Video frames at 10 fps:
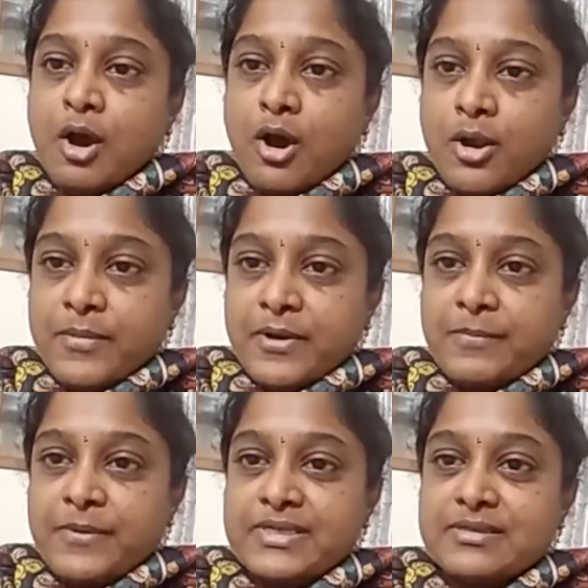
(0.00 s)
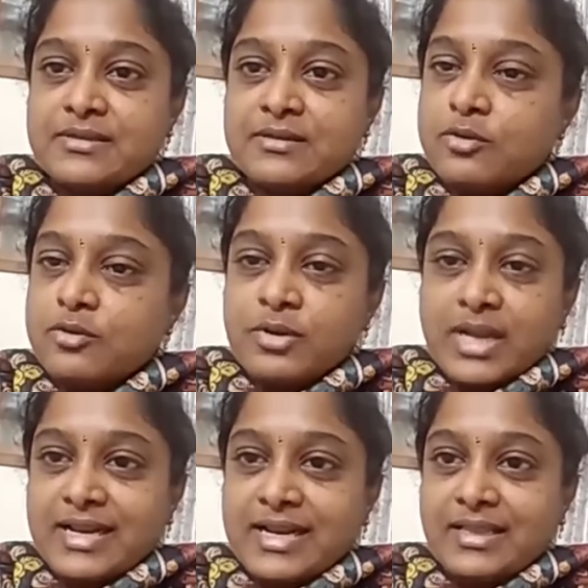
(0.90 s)
on purpose. No,
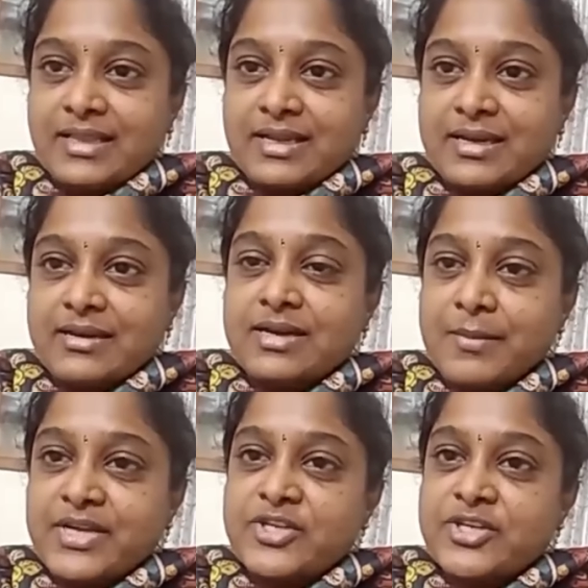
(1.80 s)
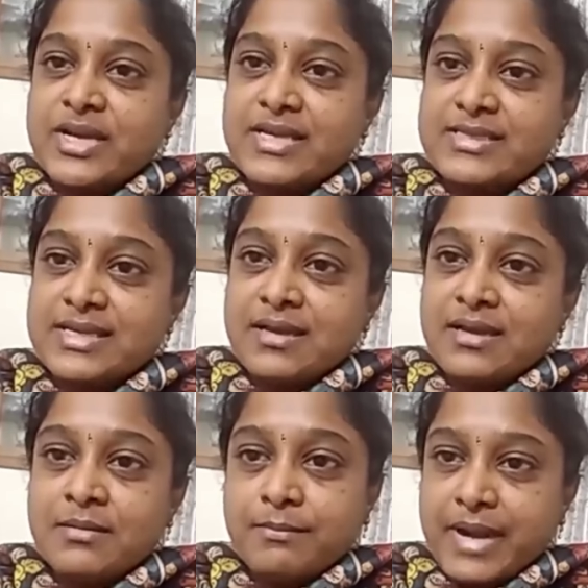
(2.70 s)
nothing like that. Dementia is a
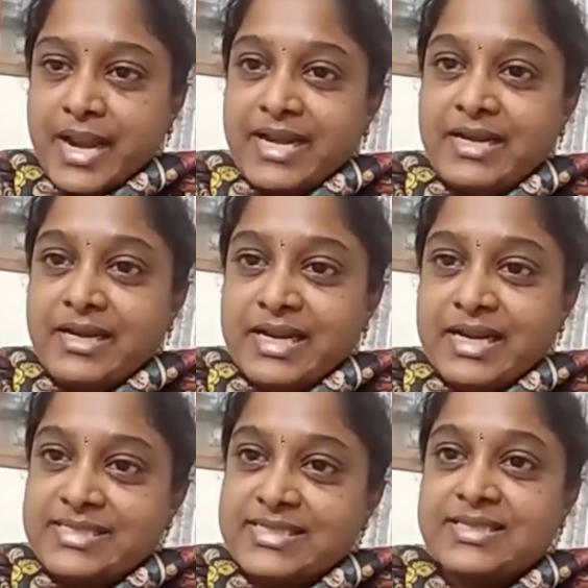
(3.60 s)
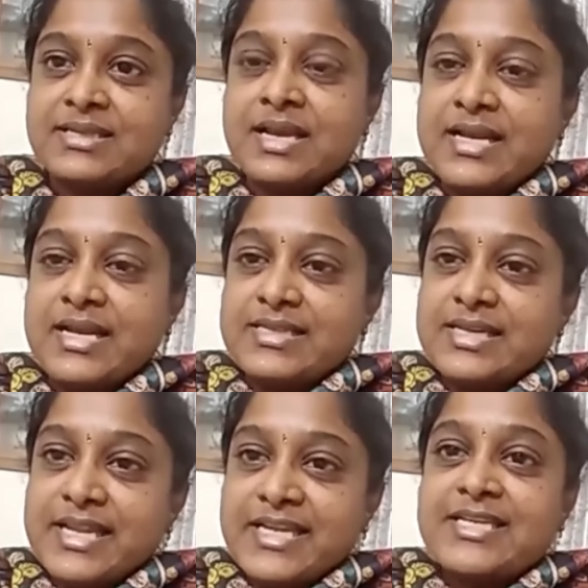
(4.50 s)
brain disease. It is
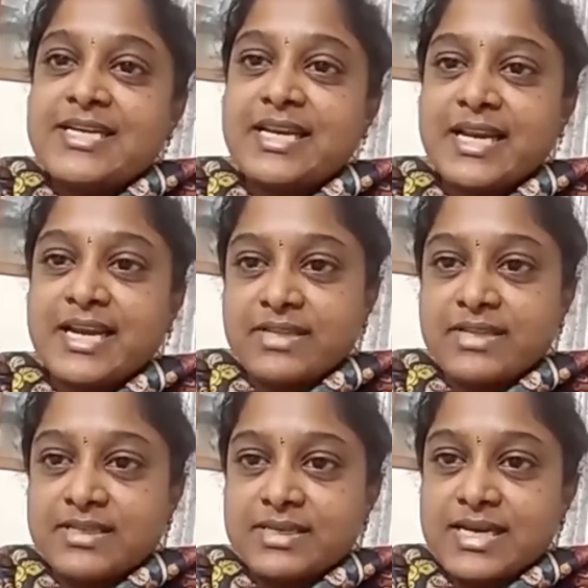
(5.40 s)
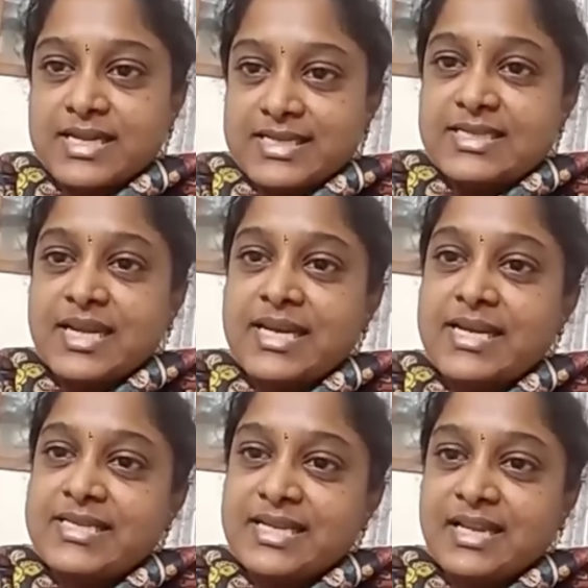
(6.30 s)
a degenerative disease, and
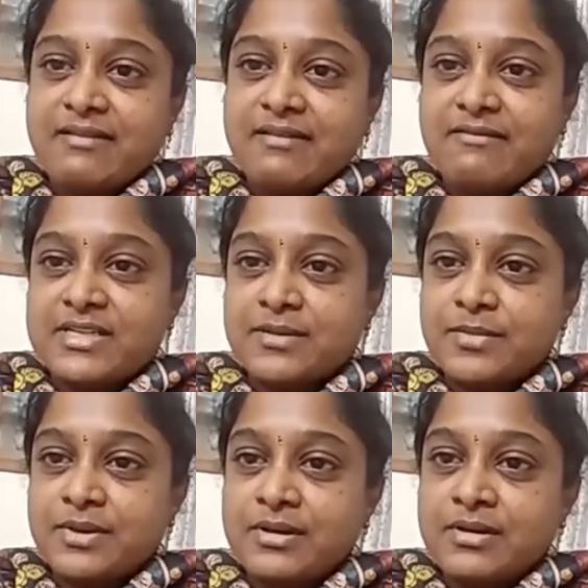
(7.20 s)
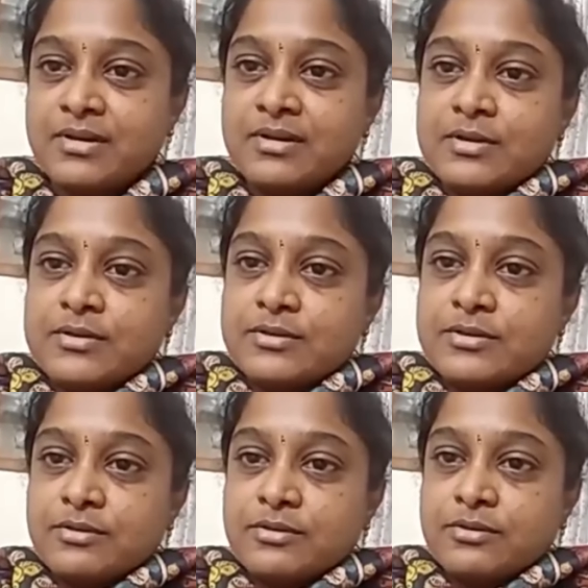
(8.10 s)
it is irreversible.
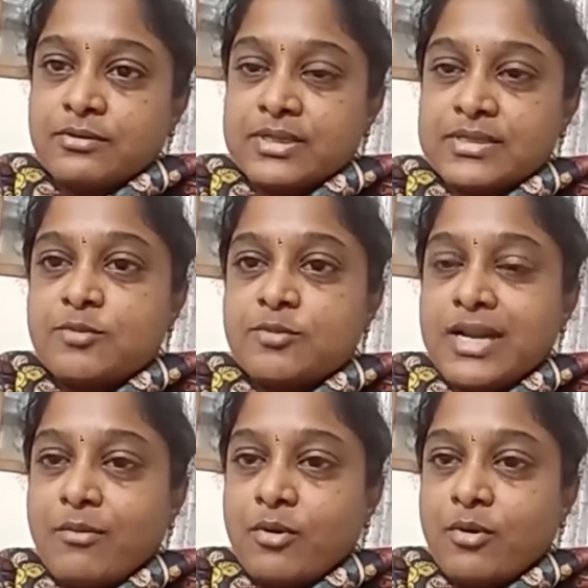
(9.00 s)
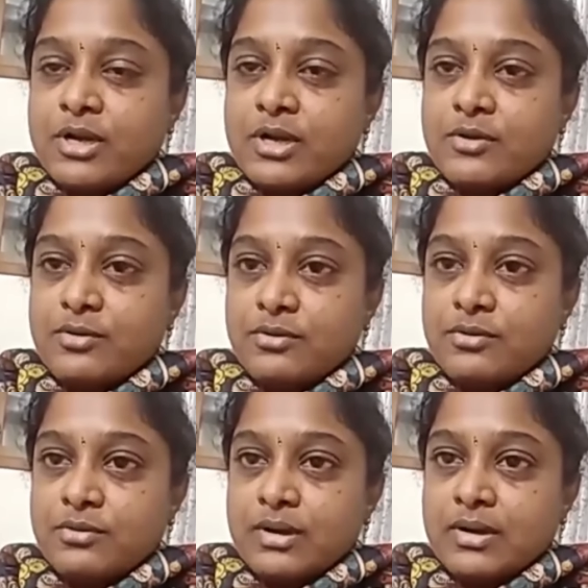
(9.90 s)
So this is what I wanted
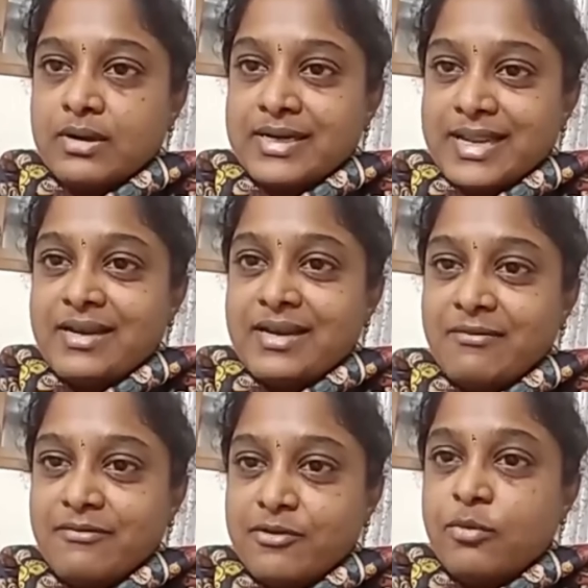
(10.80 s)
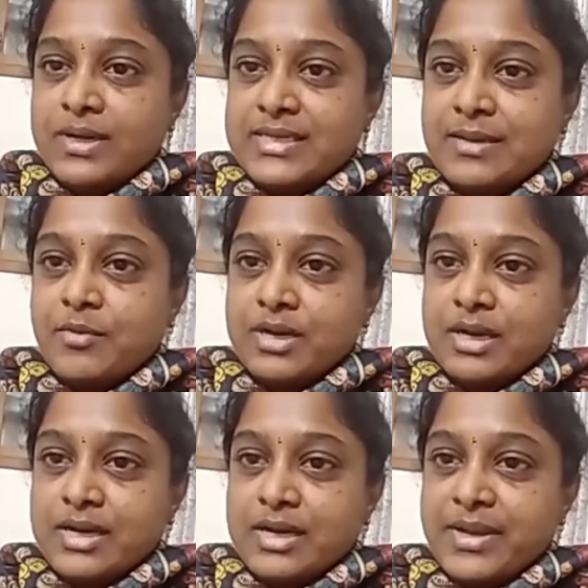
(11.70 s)
to tell a few words
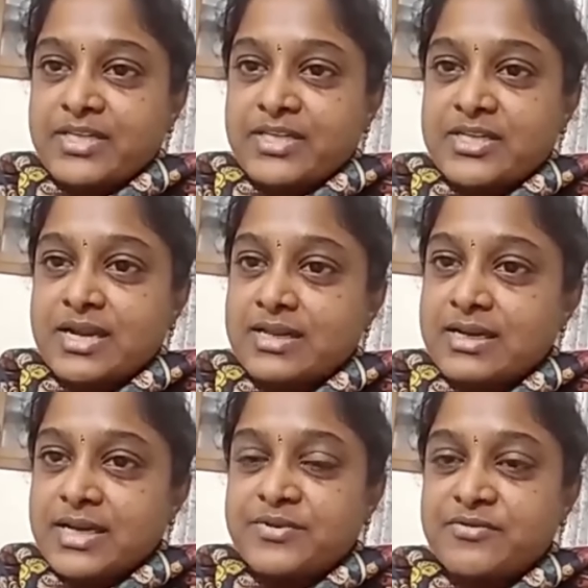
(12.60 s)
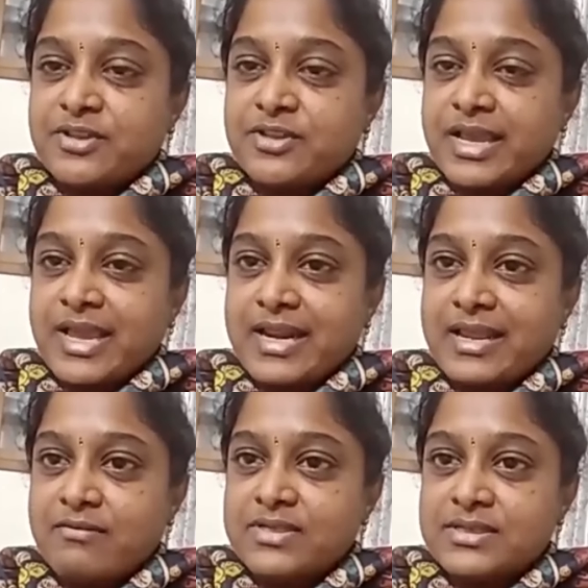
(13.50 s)
about dementia and the tips for the
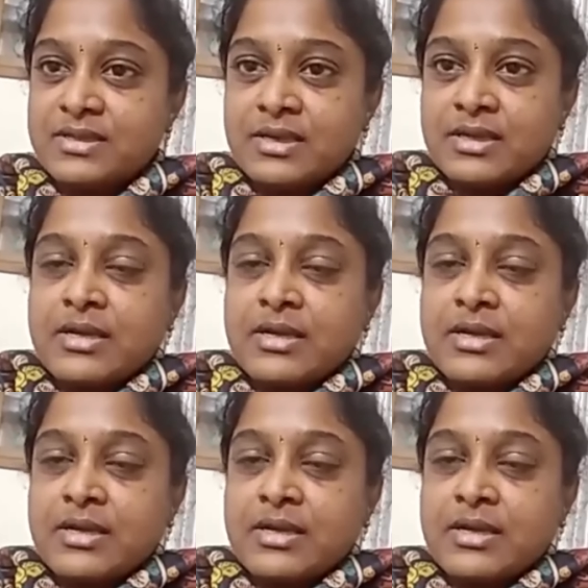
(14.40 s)
caregivers